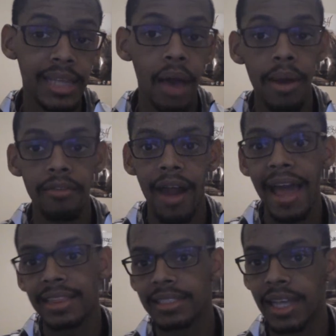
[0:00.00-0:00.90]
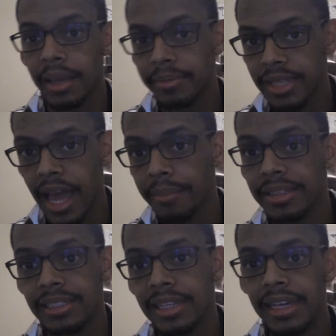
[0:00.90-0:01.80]
However, at the same time,
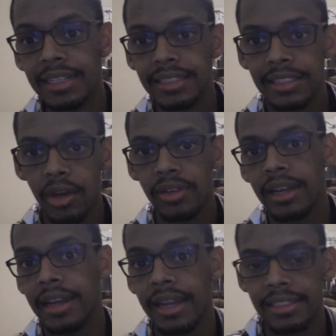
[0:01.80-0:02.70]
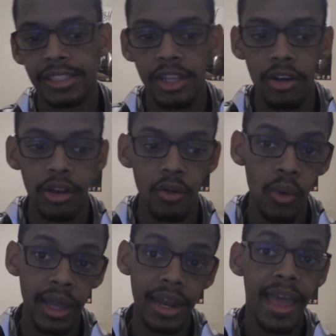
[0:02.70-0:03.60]
he still didn't necessarily
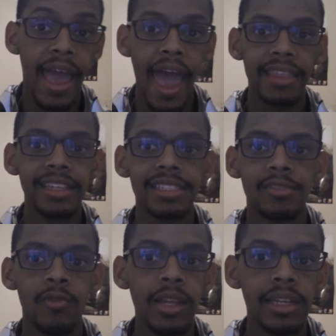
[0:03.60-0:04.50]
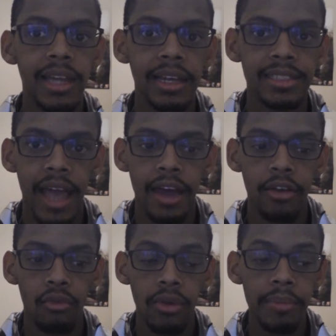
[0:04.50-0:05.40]
win. And this really does kind
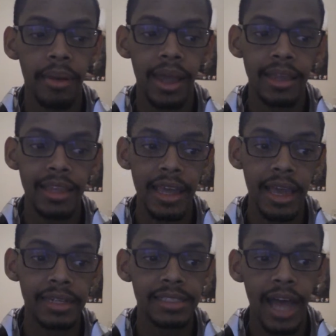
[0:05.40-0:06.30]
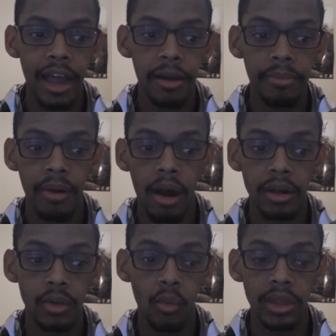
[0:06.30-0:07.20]
of replay the entire
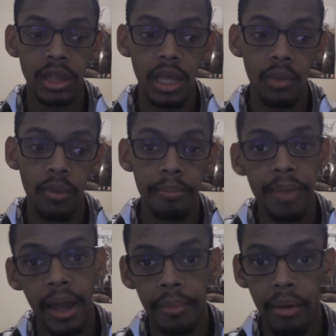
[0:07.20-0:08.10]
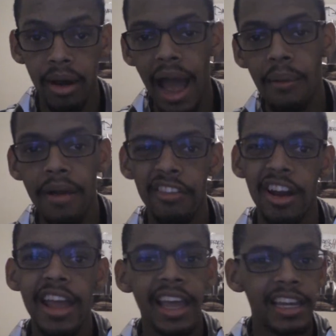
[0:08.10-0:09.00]
part with the Rebecca part.
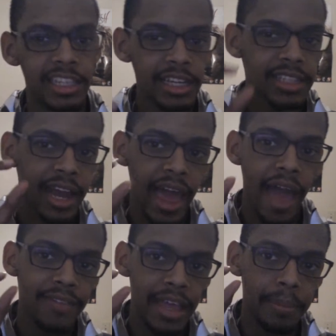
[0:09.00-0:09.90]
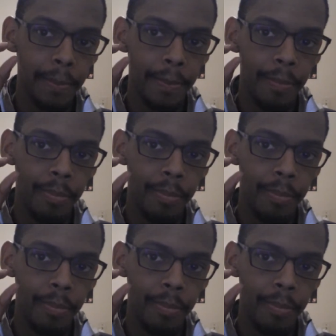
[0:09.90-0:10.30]
However, it does kind of have a